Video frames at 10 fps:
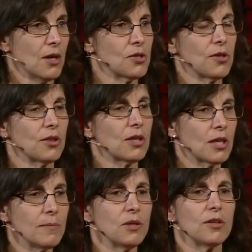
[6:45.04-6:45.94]
so that the
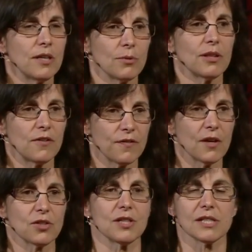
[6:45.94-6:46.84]
community really
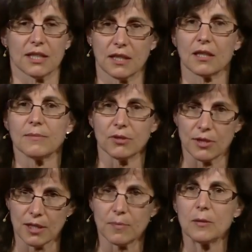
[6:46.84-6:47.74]
functions like a
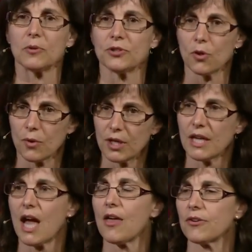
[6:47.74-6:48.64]
community. People know where to
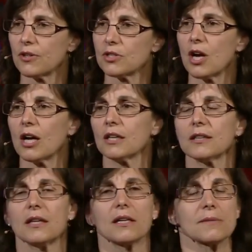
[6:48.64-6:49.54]
gather and talk
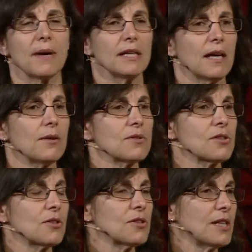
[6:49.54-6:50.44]
and things. My night
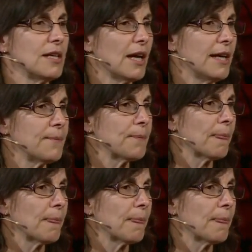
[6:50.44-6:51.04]
was Thursday night.